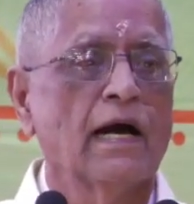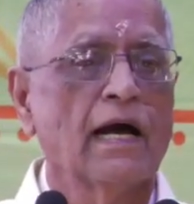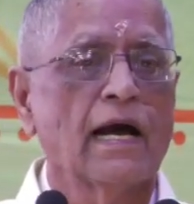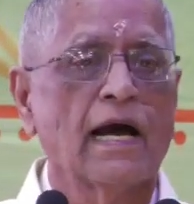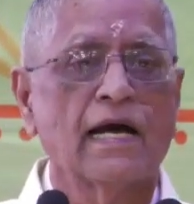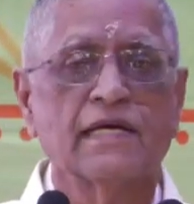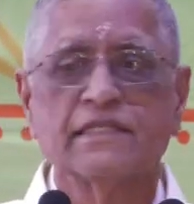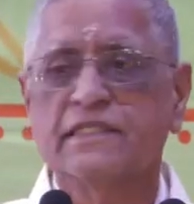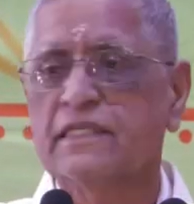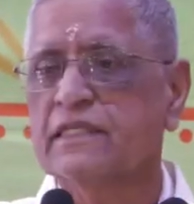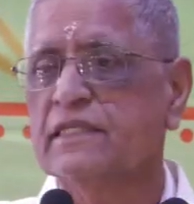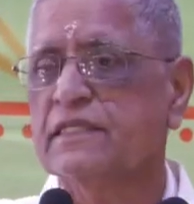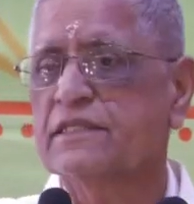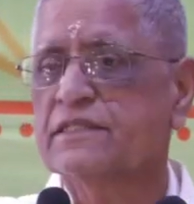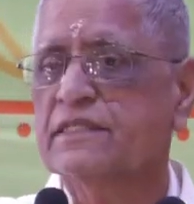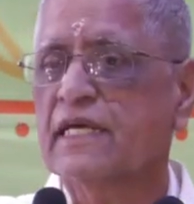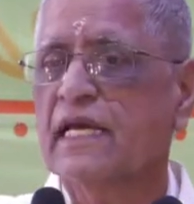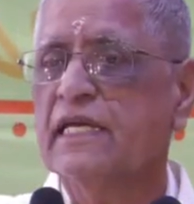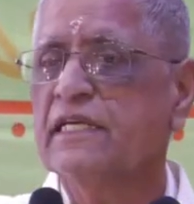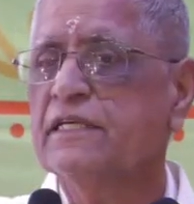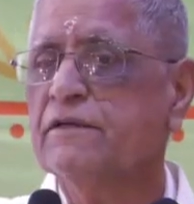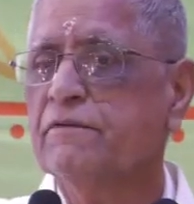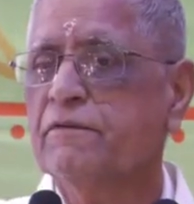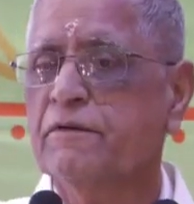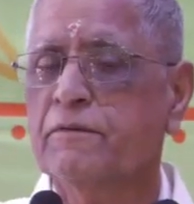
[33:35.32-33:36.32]
As in the
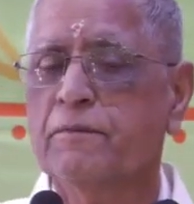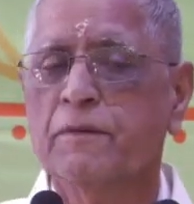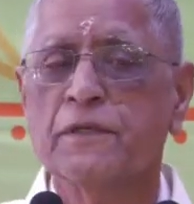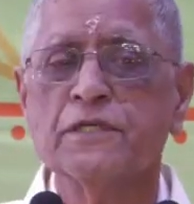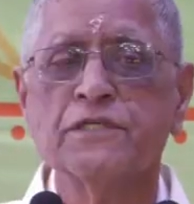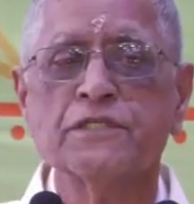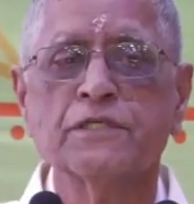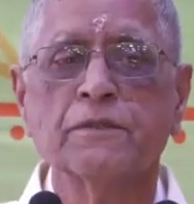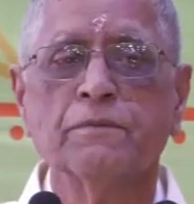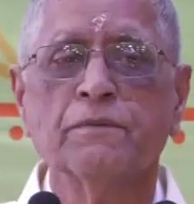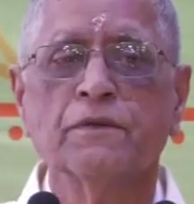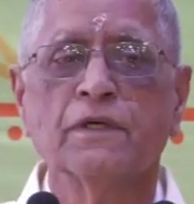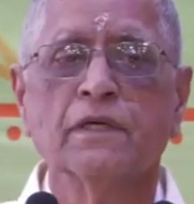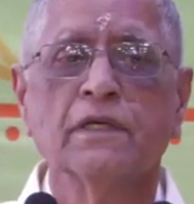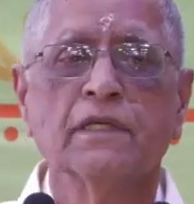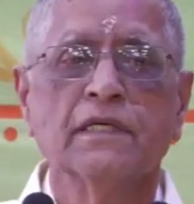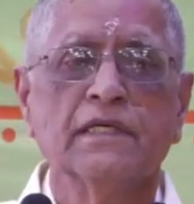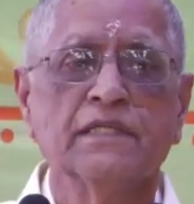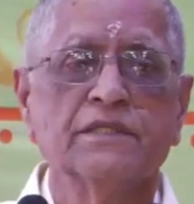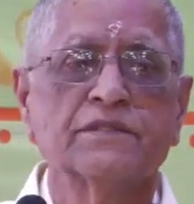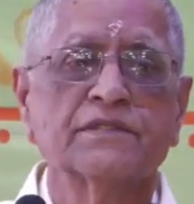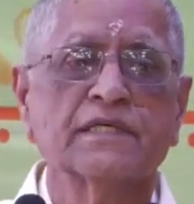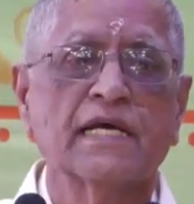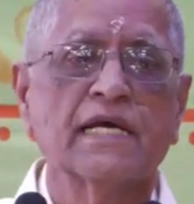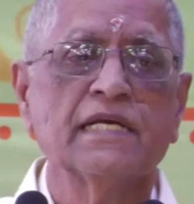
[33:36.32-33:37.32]
scientific principle,
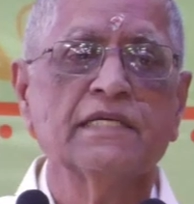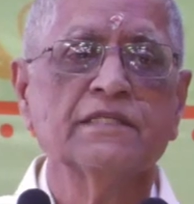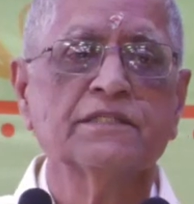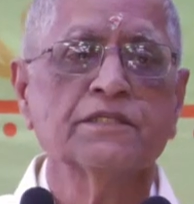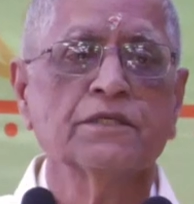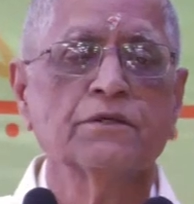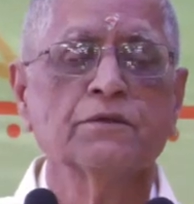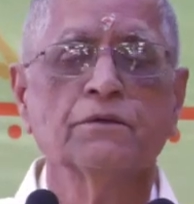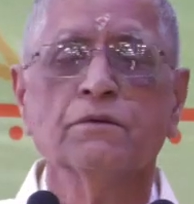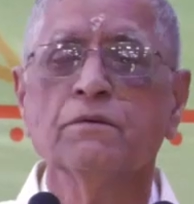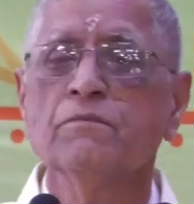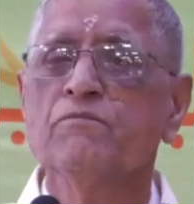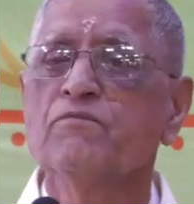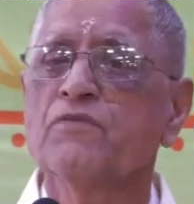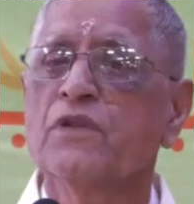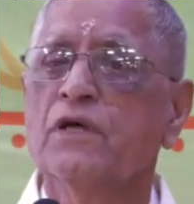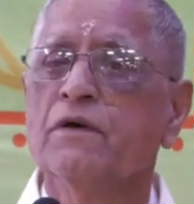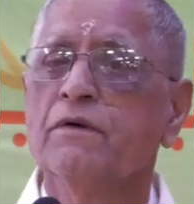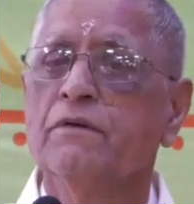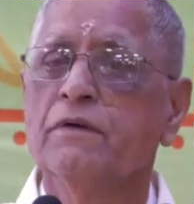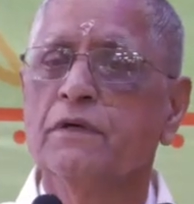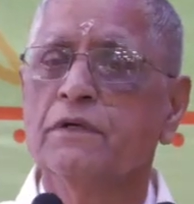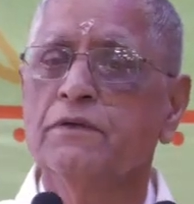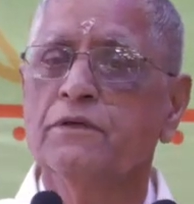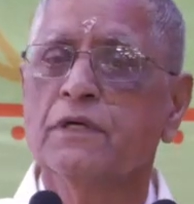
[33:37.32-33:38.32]
in science,
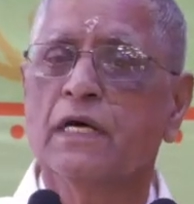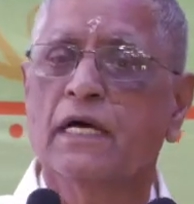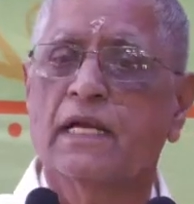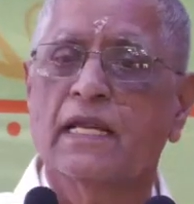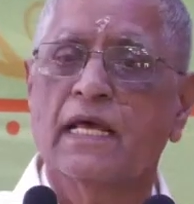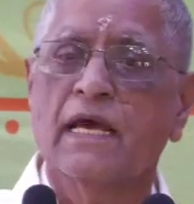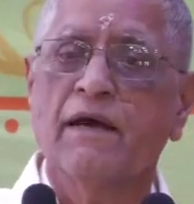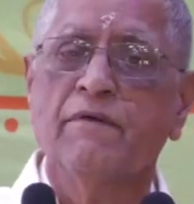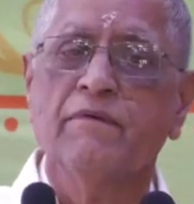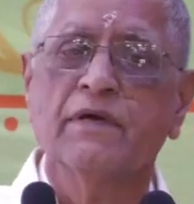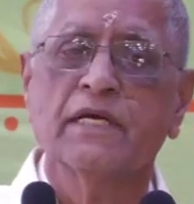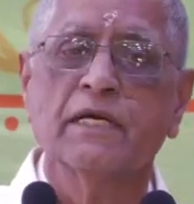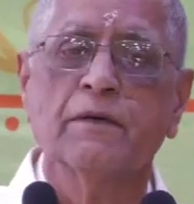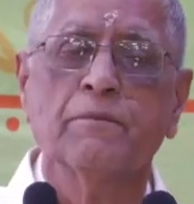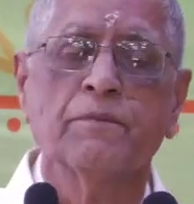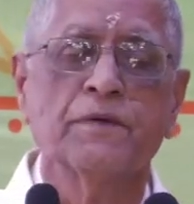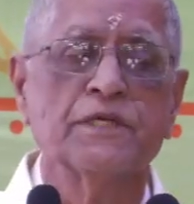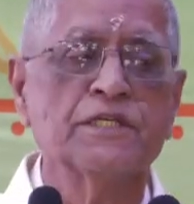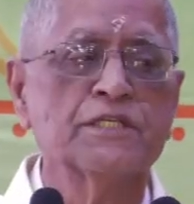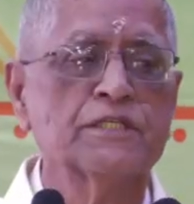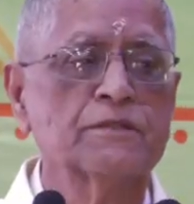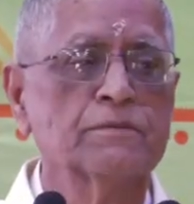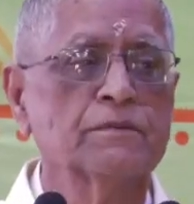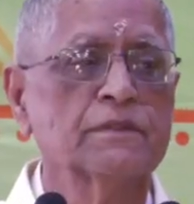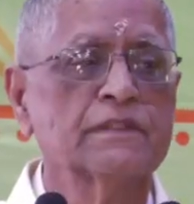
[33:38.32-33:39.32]
when you are having a
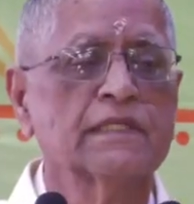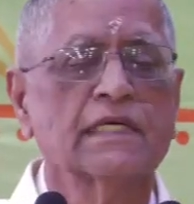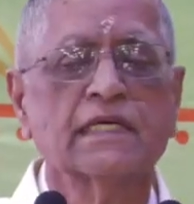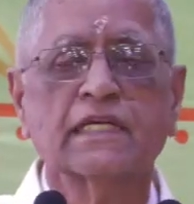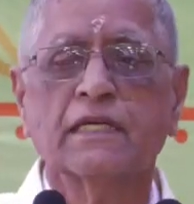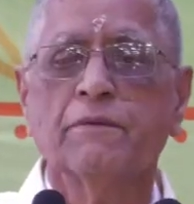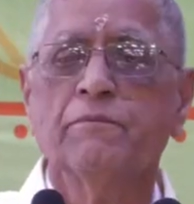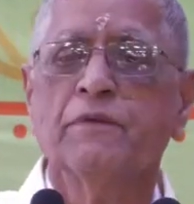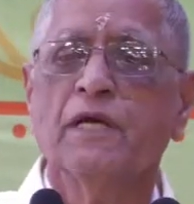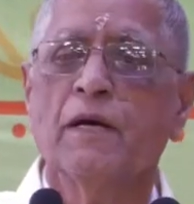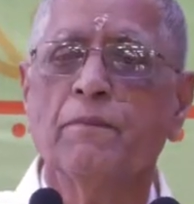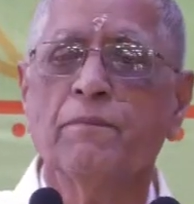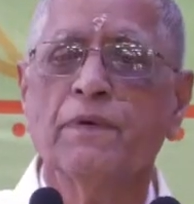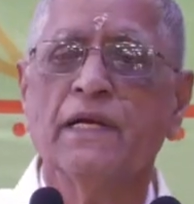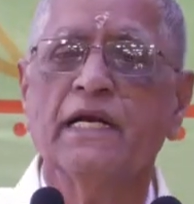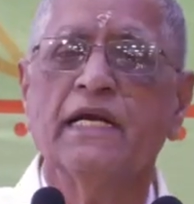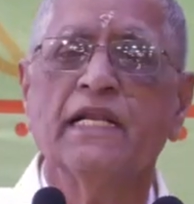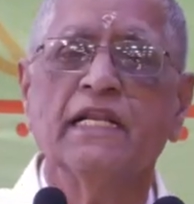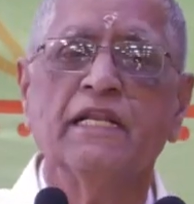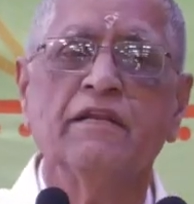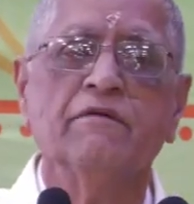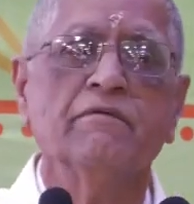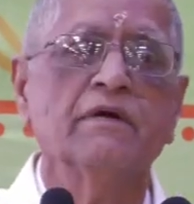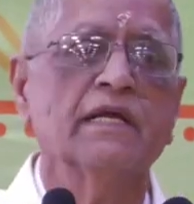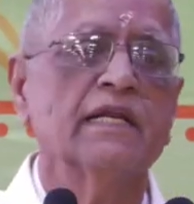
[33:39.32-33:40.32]
principle that can be applied
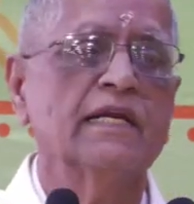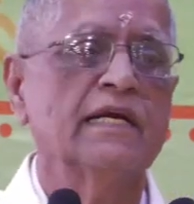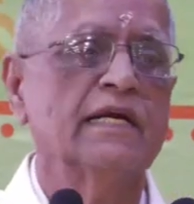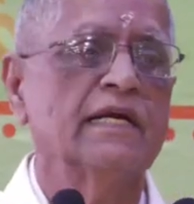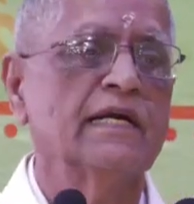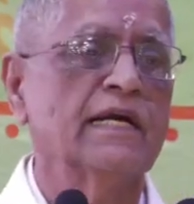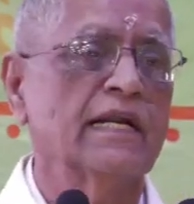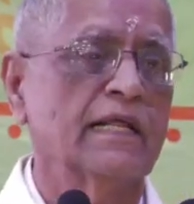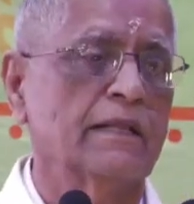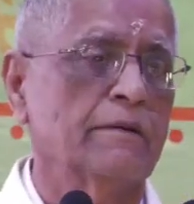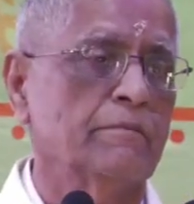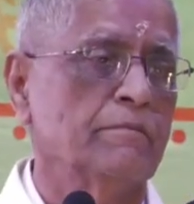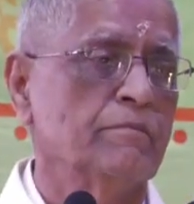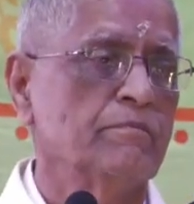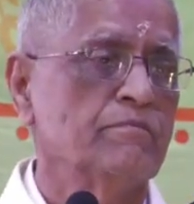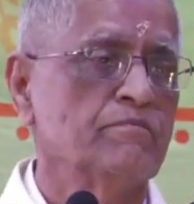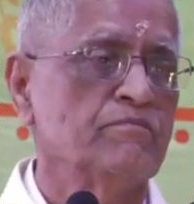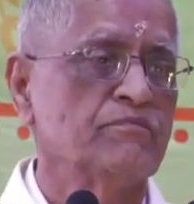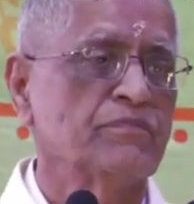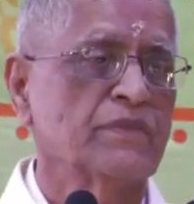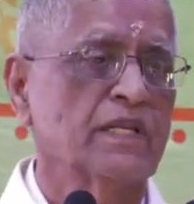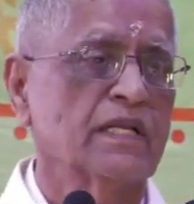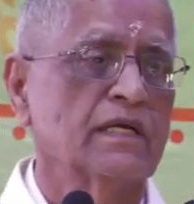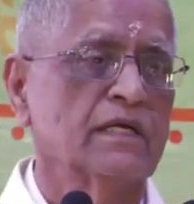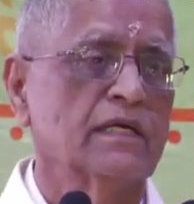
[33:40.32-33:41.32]
anywhere, anytime.
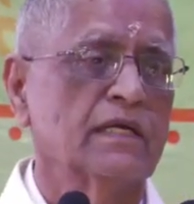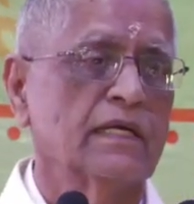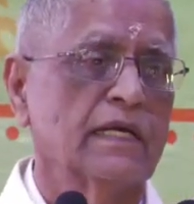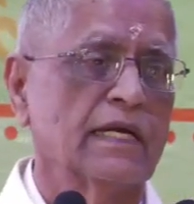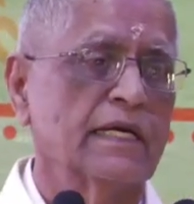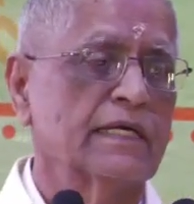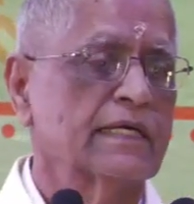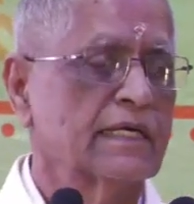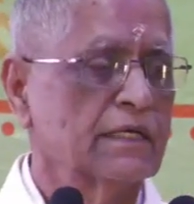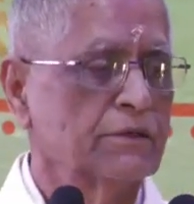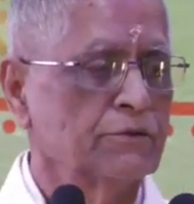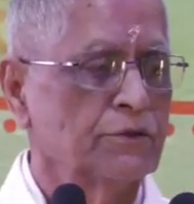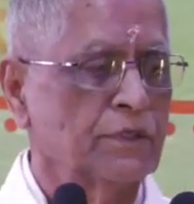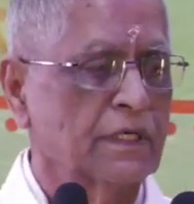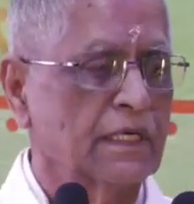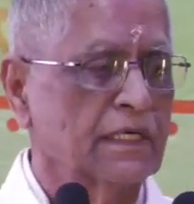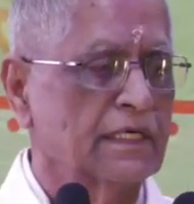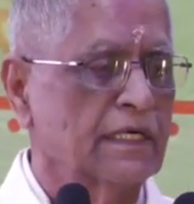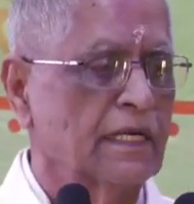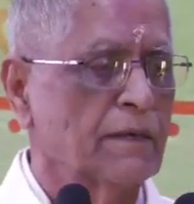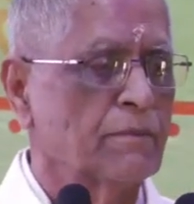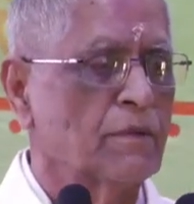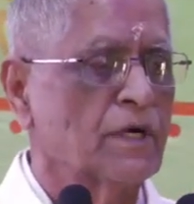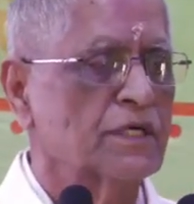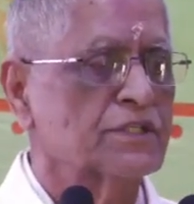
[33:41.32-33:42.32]
You
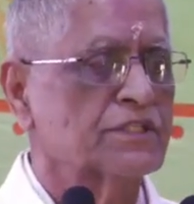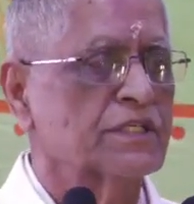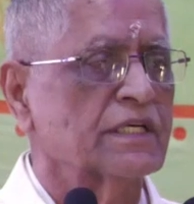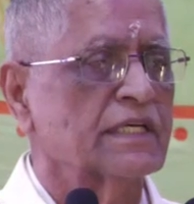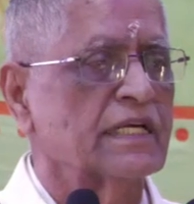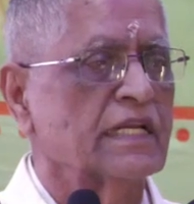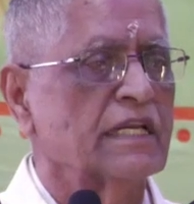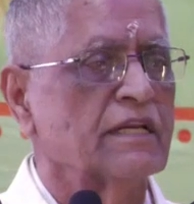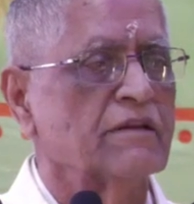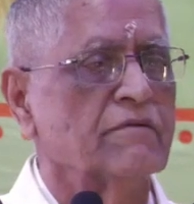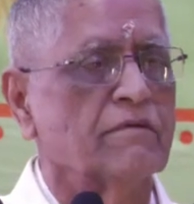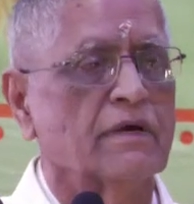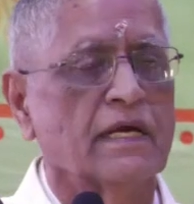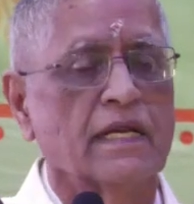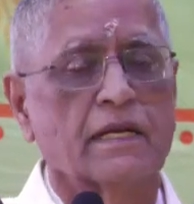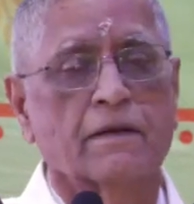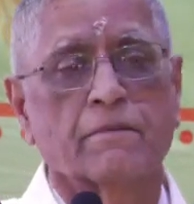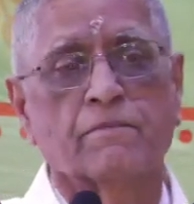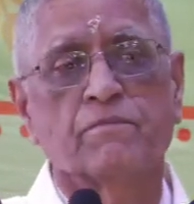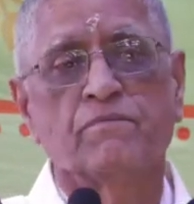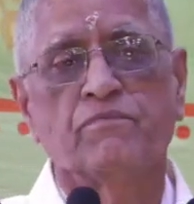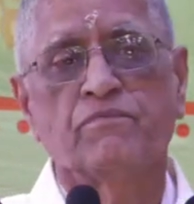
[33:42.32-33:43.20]
can demonstrate anywhere.